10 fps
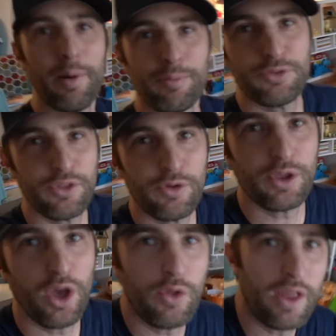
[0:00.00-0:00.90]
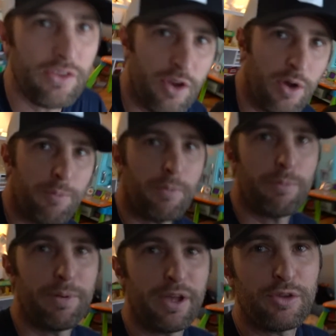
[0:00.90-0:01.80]
So there we go. That's our
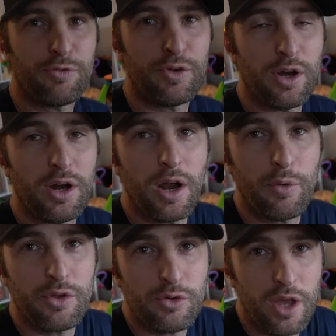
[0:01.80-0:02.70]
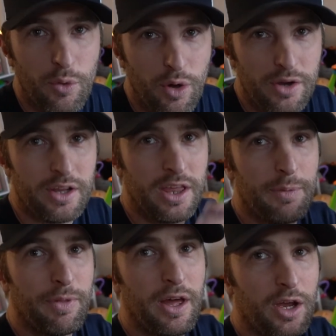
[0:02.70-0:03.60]
biggest fear, and we just kind of wanted to
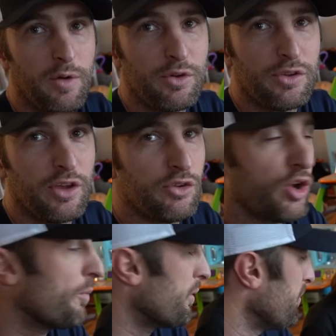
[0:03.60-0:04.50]
keep that conversation open